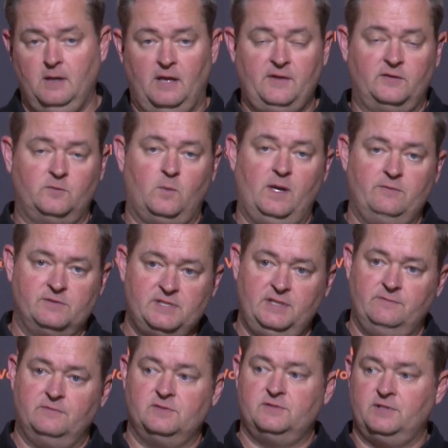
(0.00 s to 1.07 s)
I thought the wide
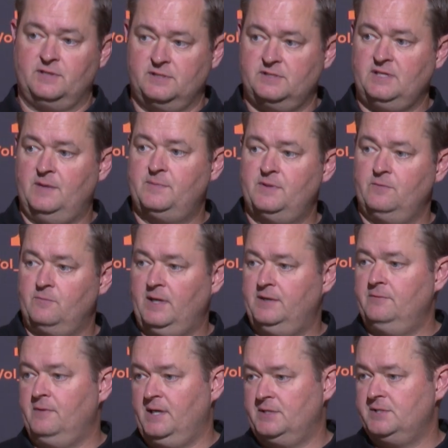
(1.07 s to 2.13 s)
receivers took a step in the right
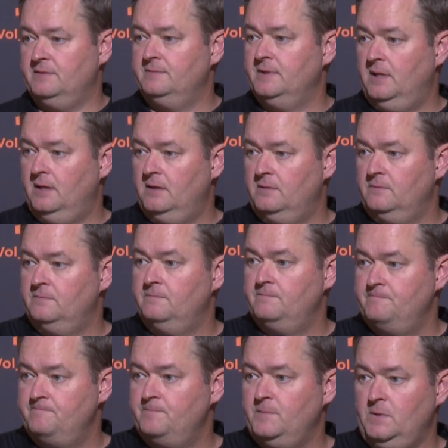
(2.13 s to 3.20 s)
direction,
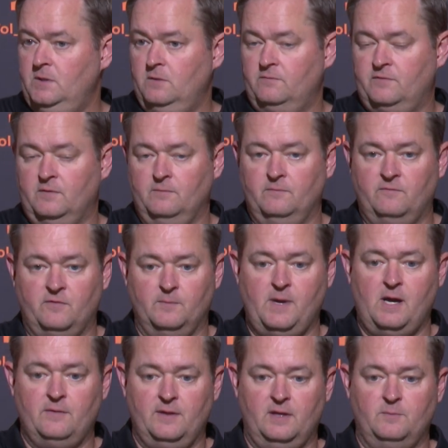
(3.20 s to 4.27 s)
you know, from
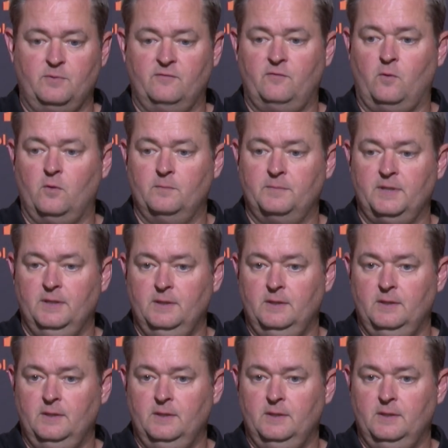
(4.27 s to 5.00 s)
how they had performed